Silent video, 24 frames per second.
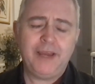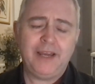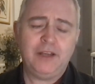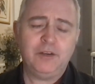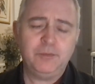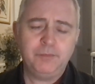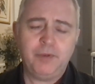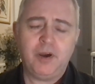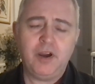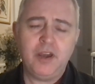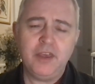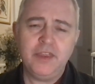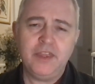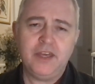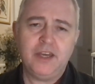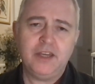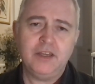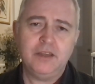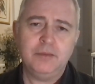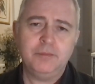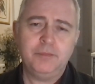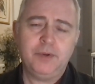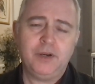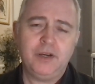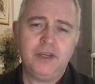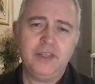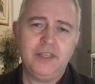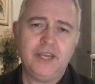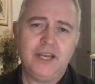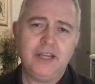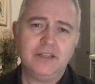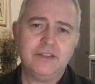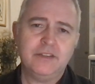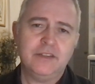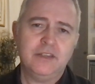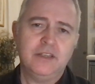by
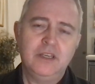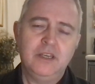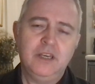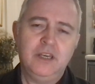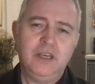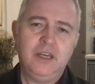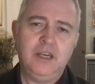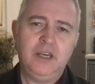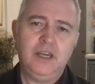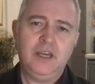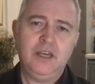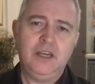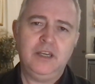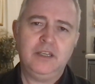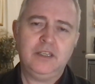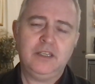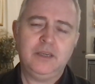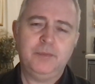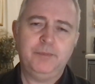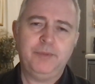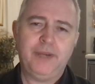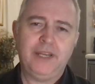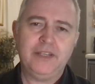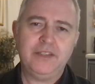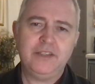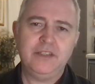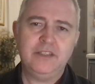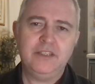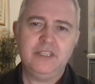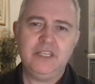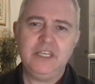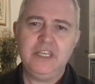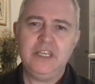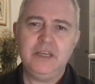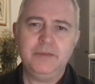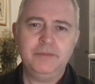that
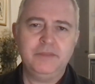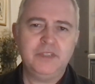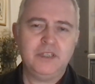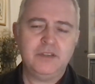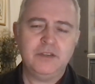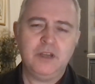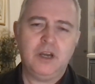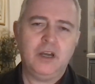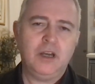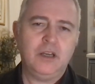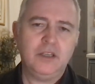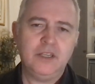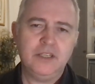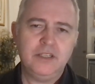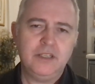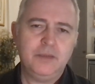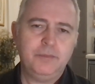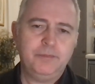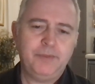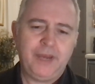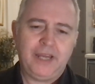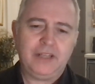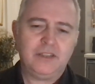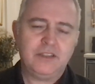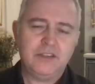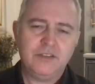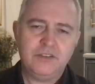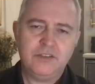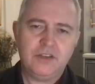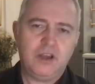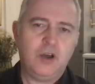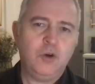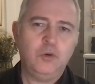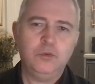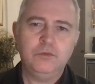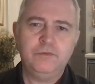capacity? And is it back to
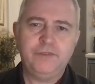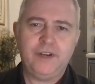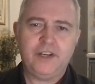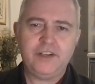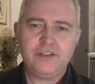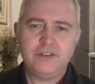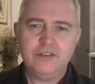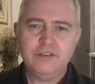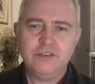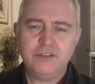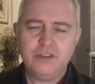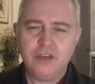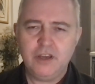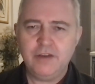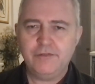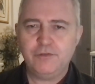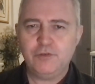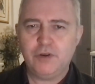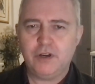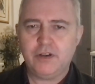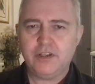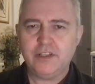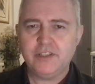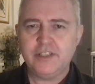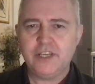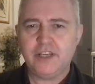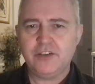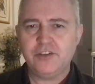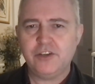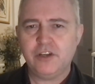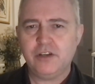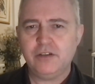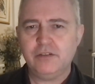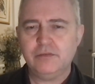old-fashioned server architecture?